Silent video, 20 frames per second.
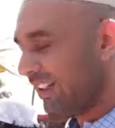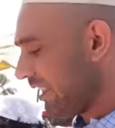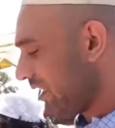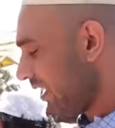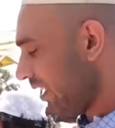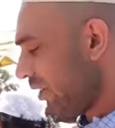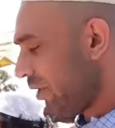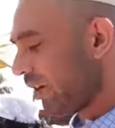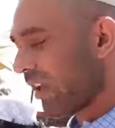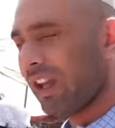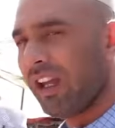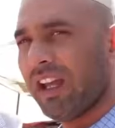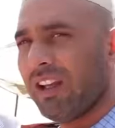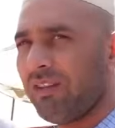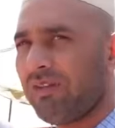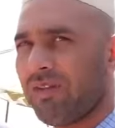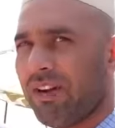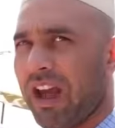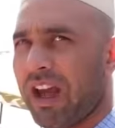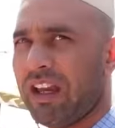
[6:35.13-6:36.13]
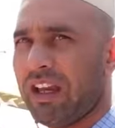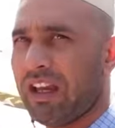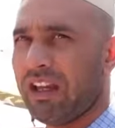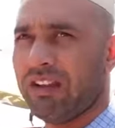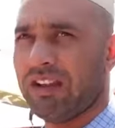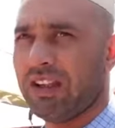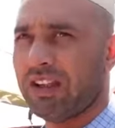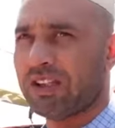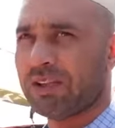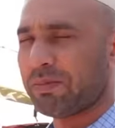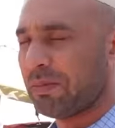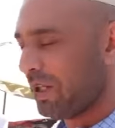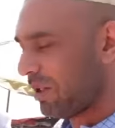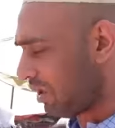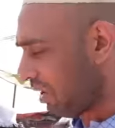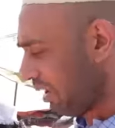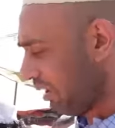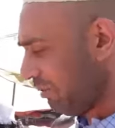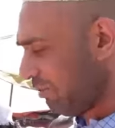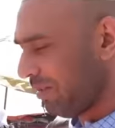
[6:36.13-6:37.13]
So you can't find anything
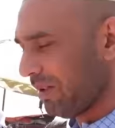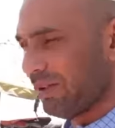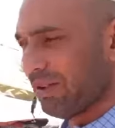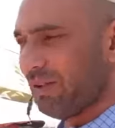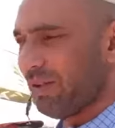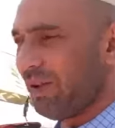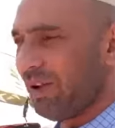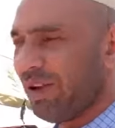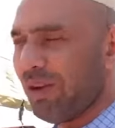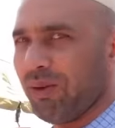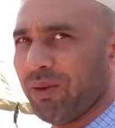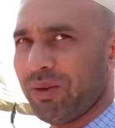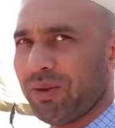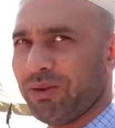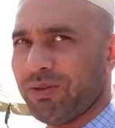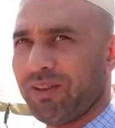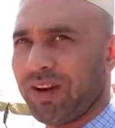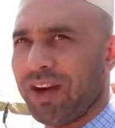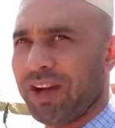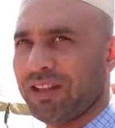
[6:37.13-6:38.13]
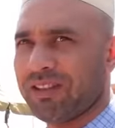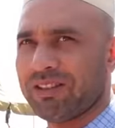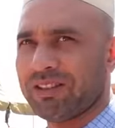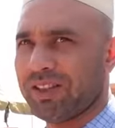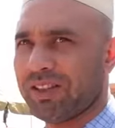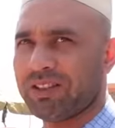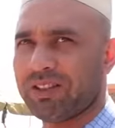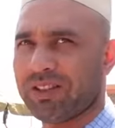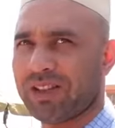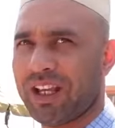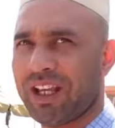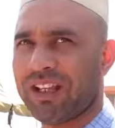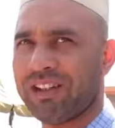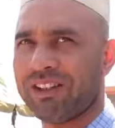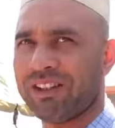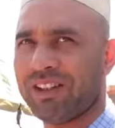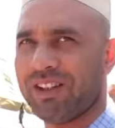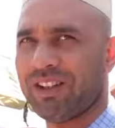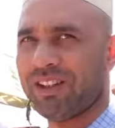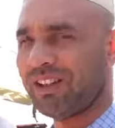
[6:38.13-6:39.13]
special, but you all will find such things
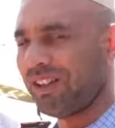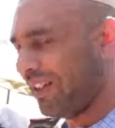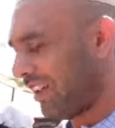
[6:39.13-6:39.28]
here.